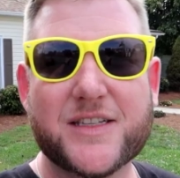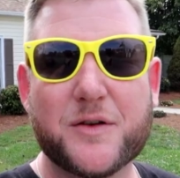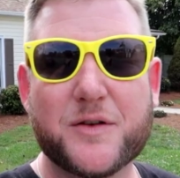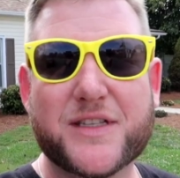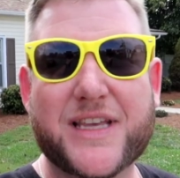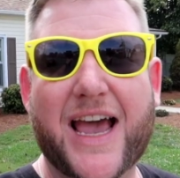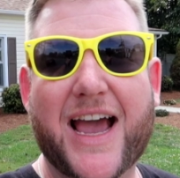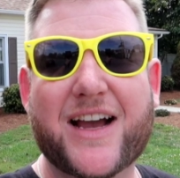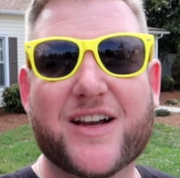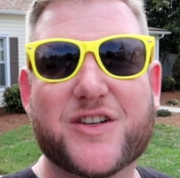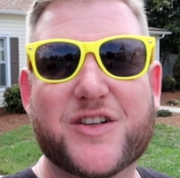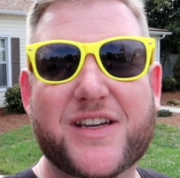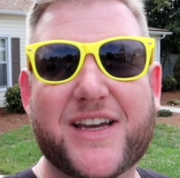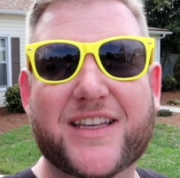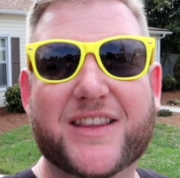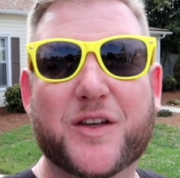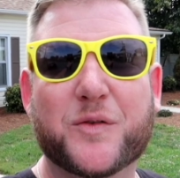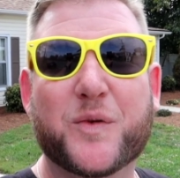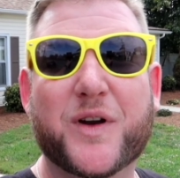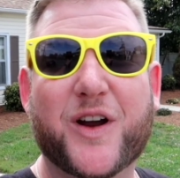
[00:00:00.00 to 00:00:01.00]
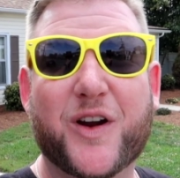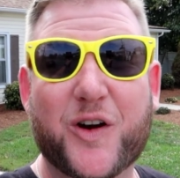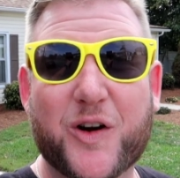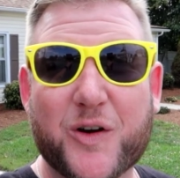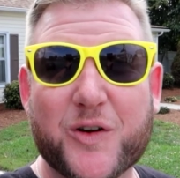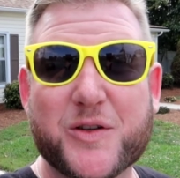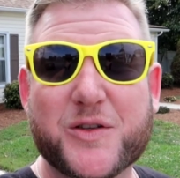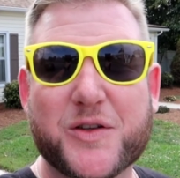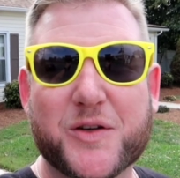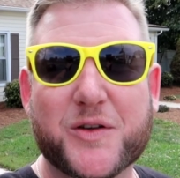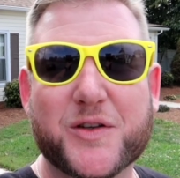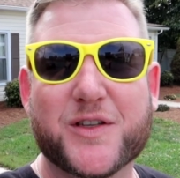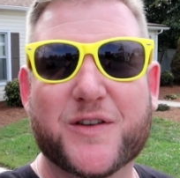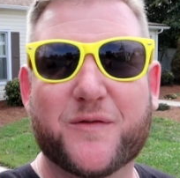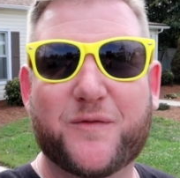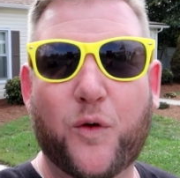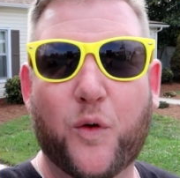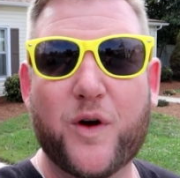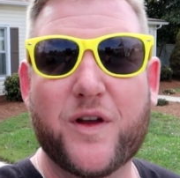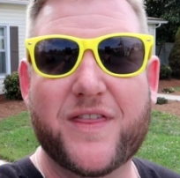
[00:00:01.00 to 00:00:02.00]
So it was actually at the rehearsals
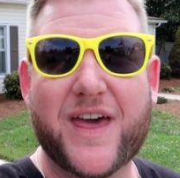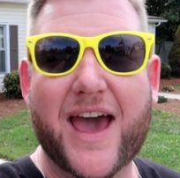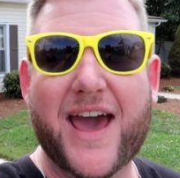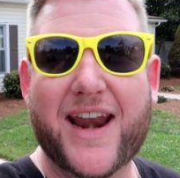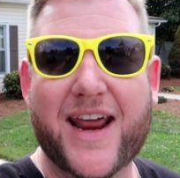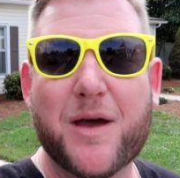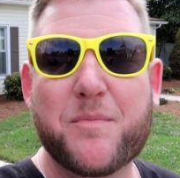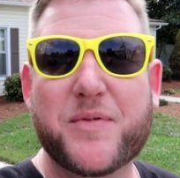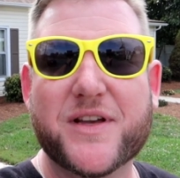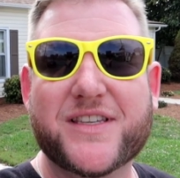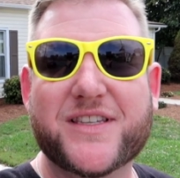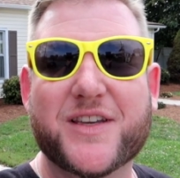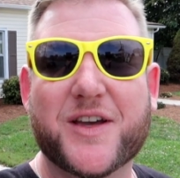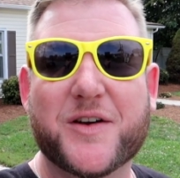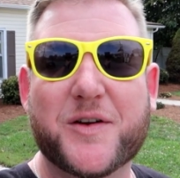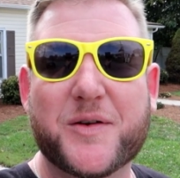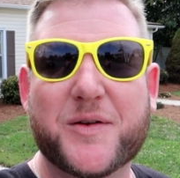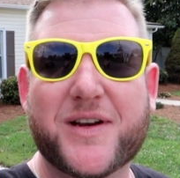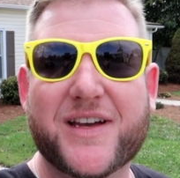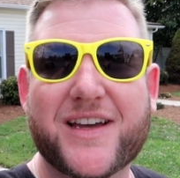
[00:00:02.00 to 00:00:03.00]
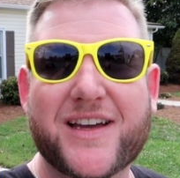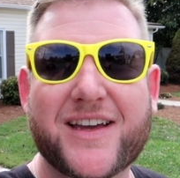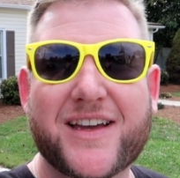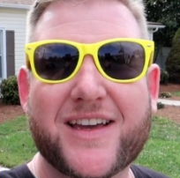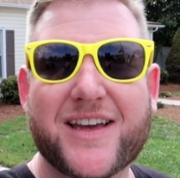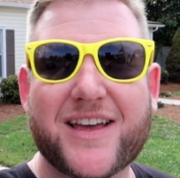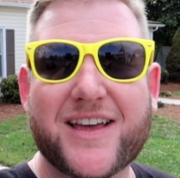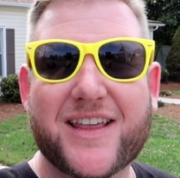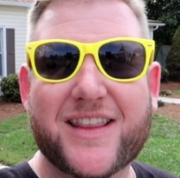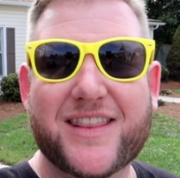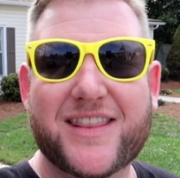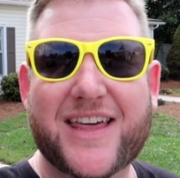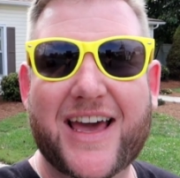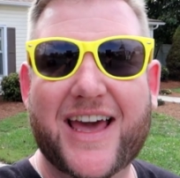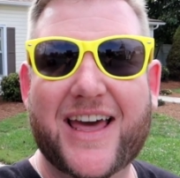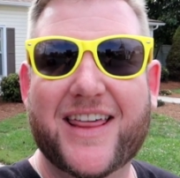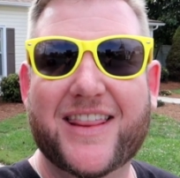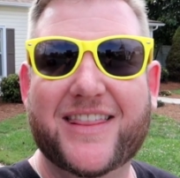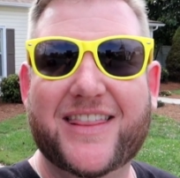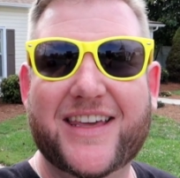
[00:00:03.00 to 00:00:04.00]
for that episode
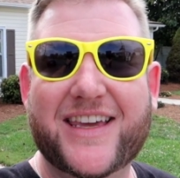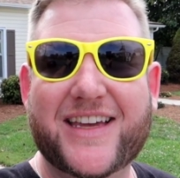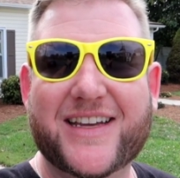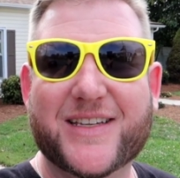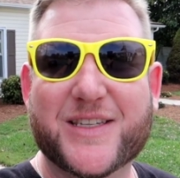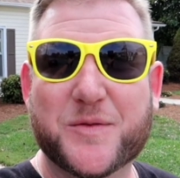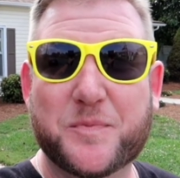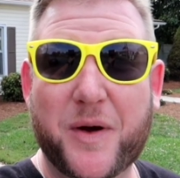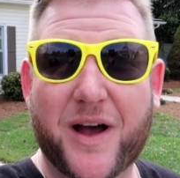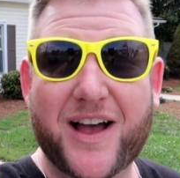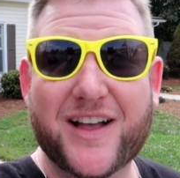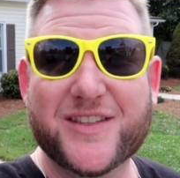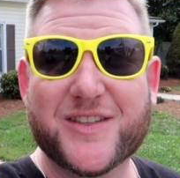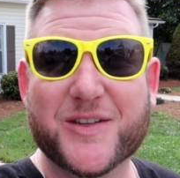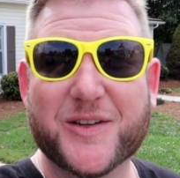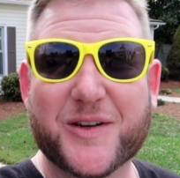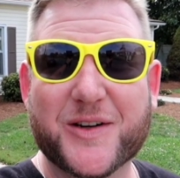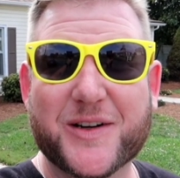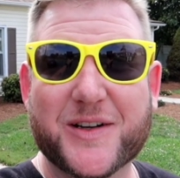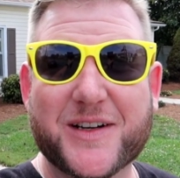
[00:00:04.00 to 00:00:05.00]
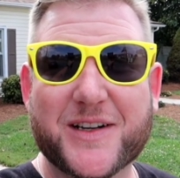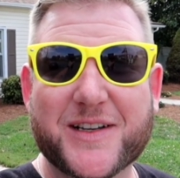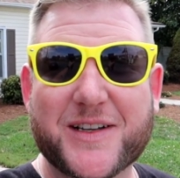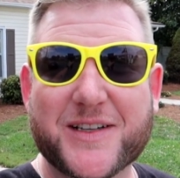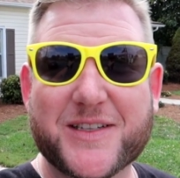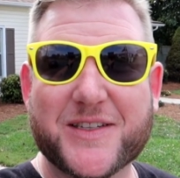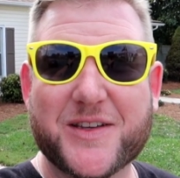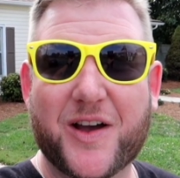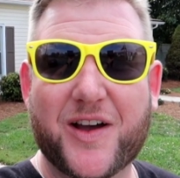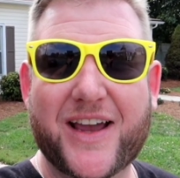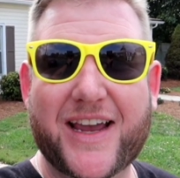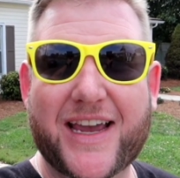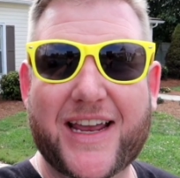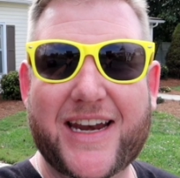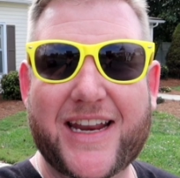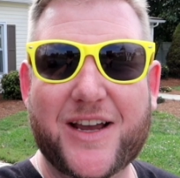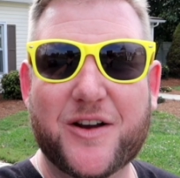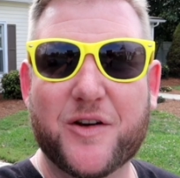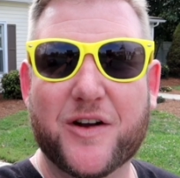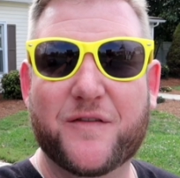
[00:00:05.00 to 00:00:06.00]
that the sponsor saw
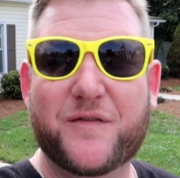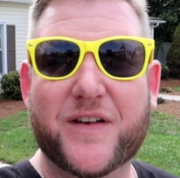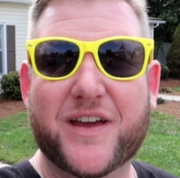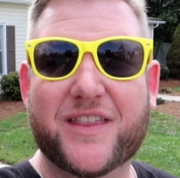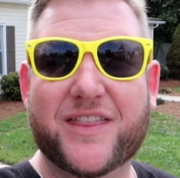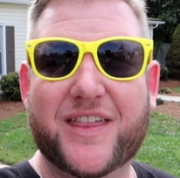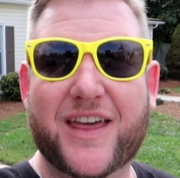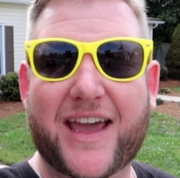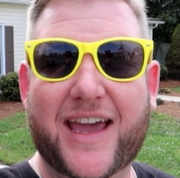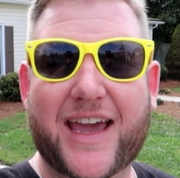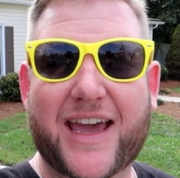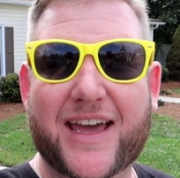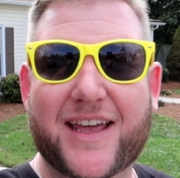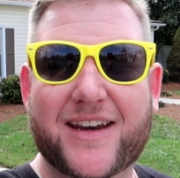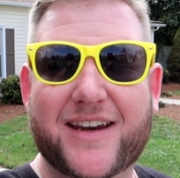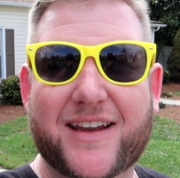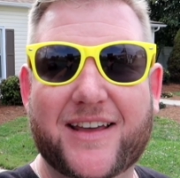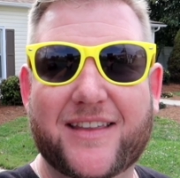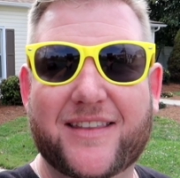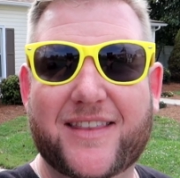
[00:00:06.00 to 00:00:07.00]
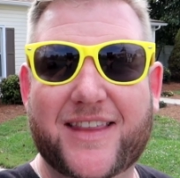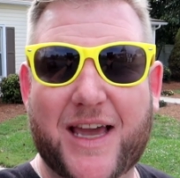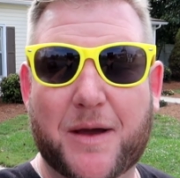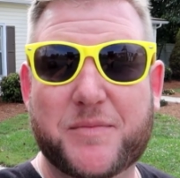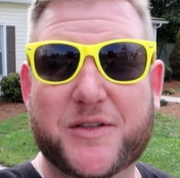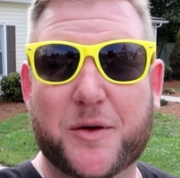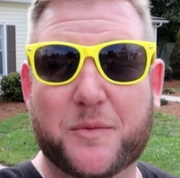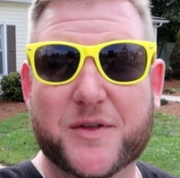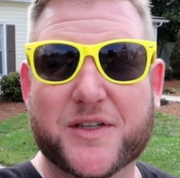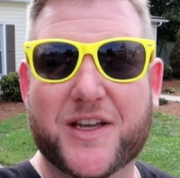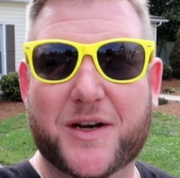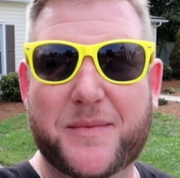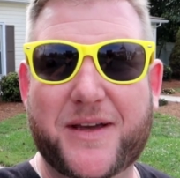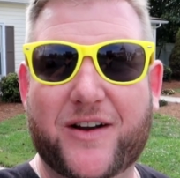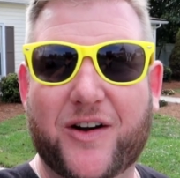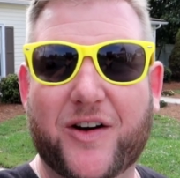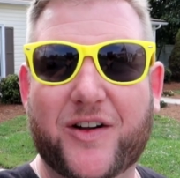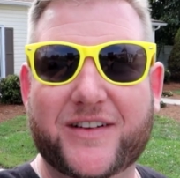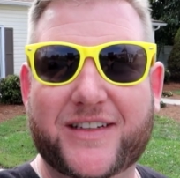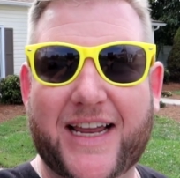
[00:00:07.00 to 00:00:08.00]
Andy Griffith and the episode was gonna be
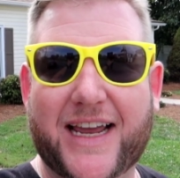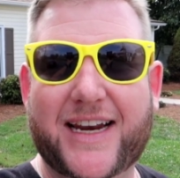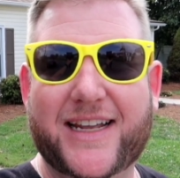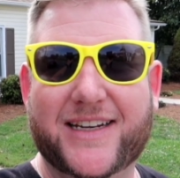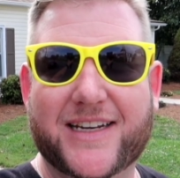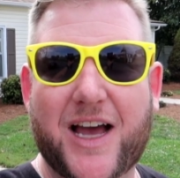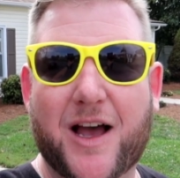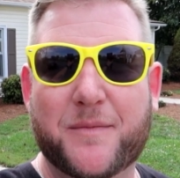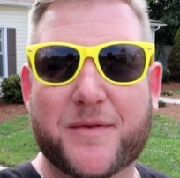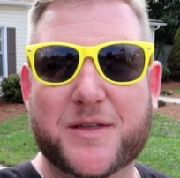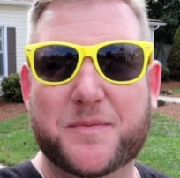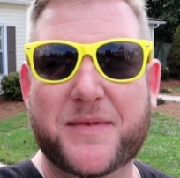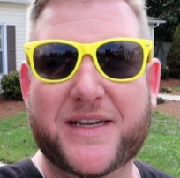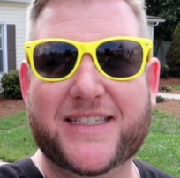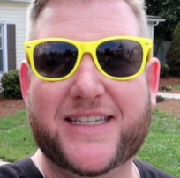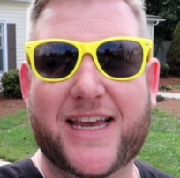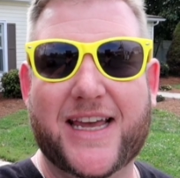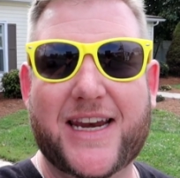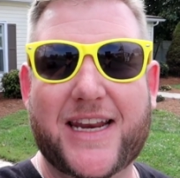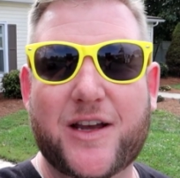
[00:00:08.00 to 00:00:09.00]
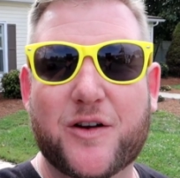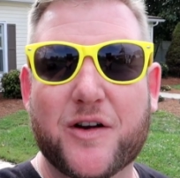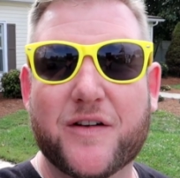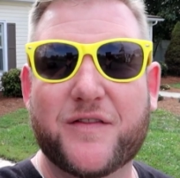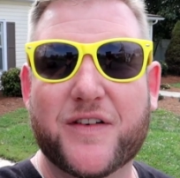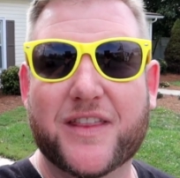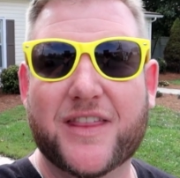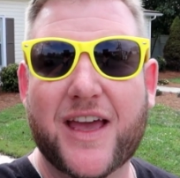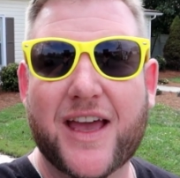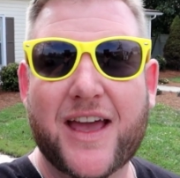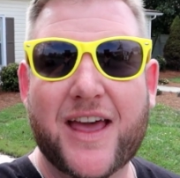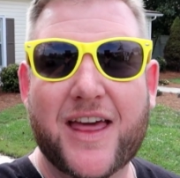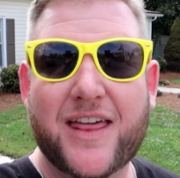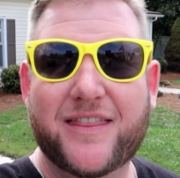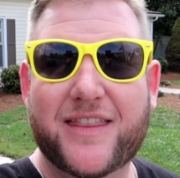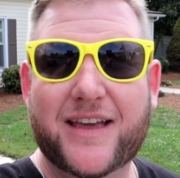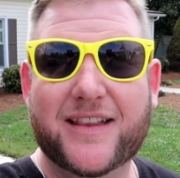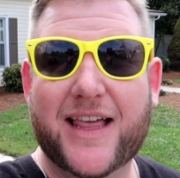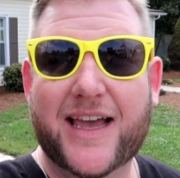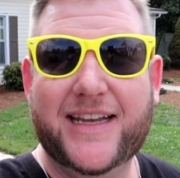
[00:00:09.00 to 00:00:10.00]
called Danny Thomas Meets Andy Griffith.
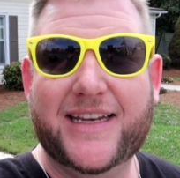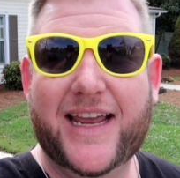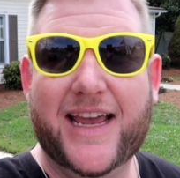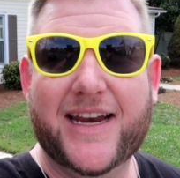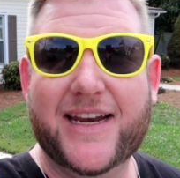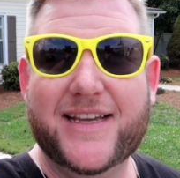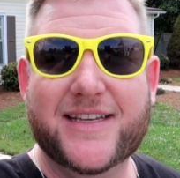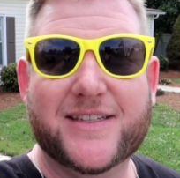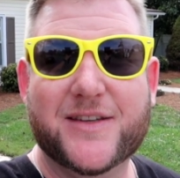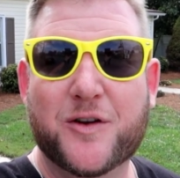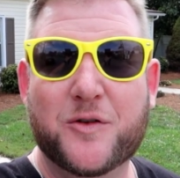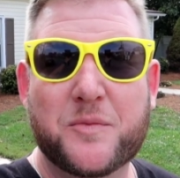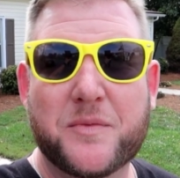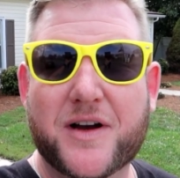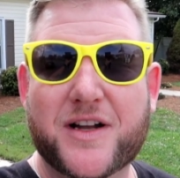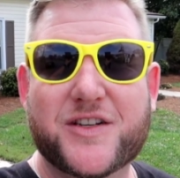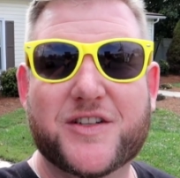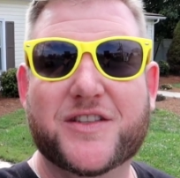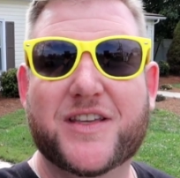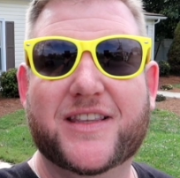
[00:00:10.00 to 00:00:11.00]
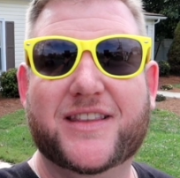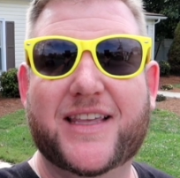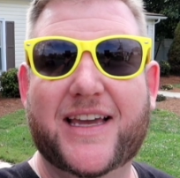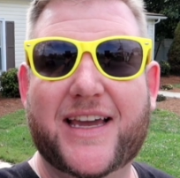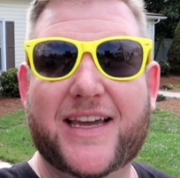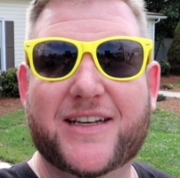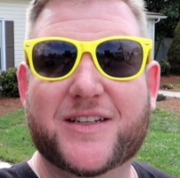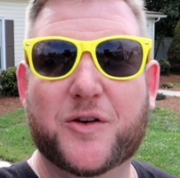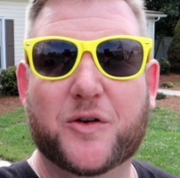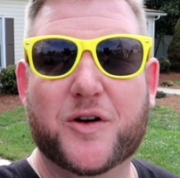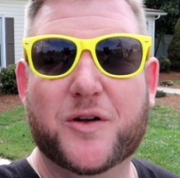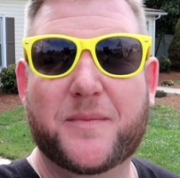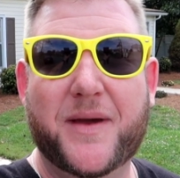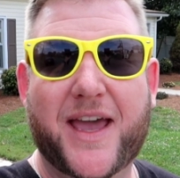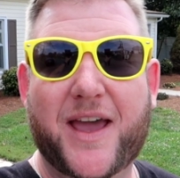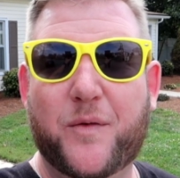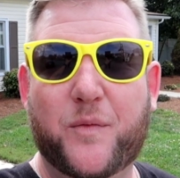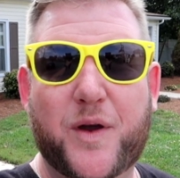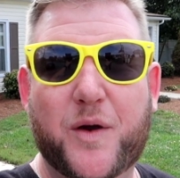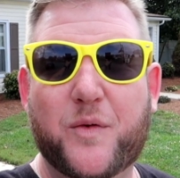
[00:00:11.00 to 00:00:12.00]
They liked Andy so much that they told him,
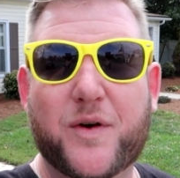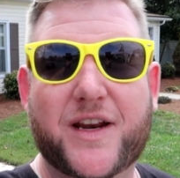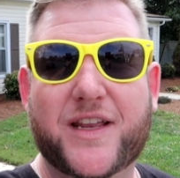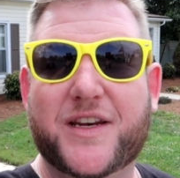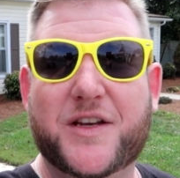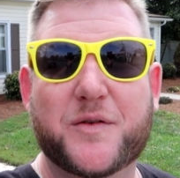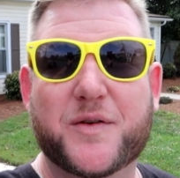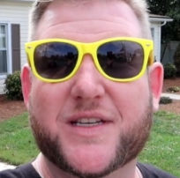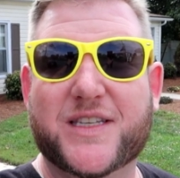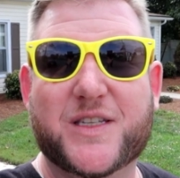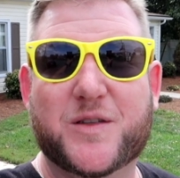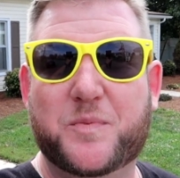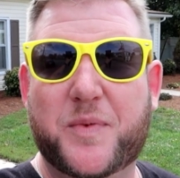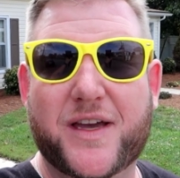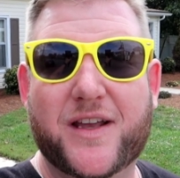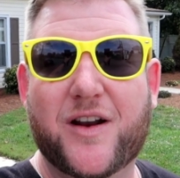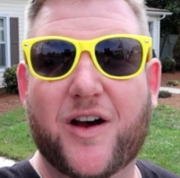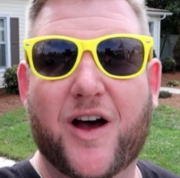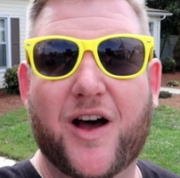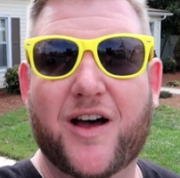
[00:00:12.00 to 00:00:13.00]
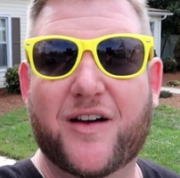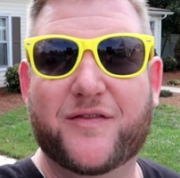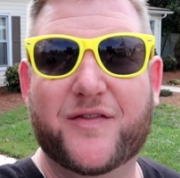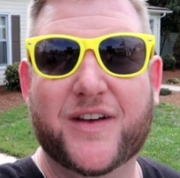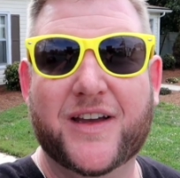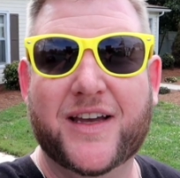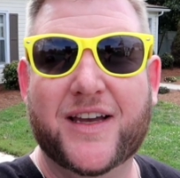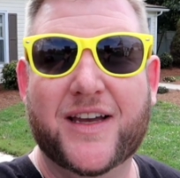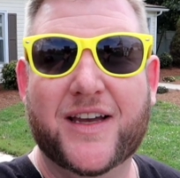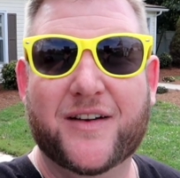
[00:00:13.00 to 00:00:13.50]
hey, we wanna do a spinoff off